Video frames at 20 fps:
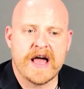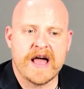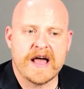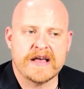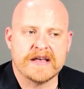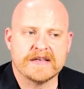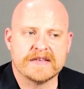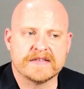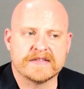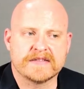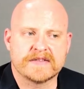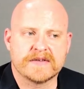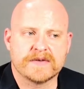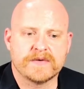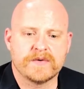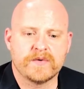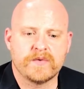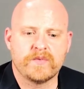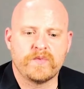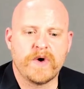as
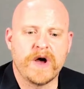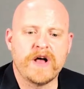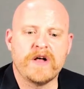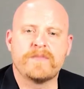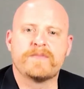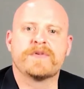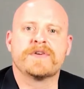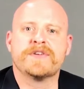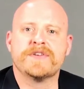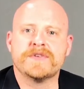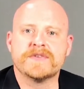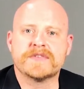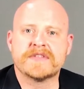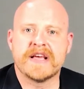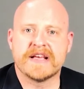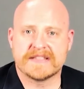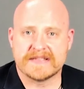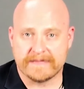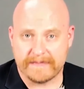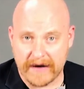well produced
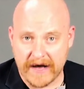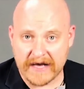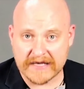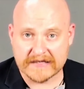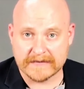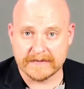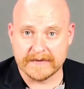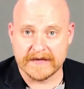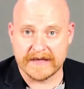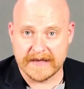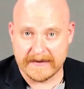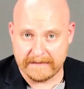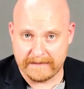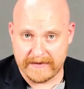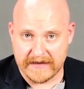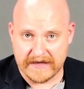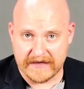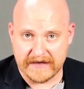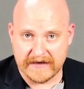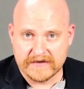as it possibly can
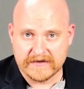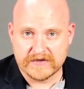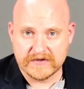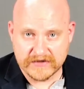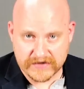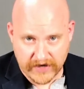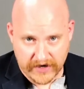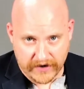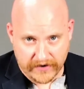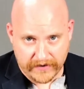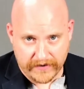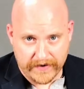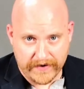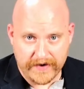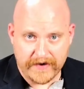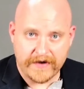be. So,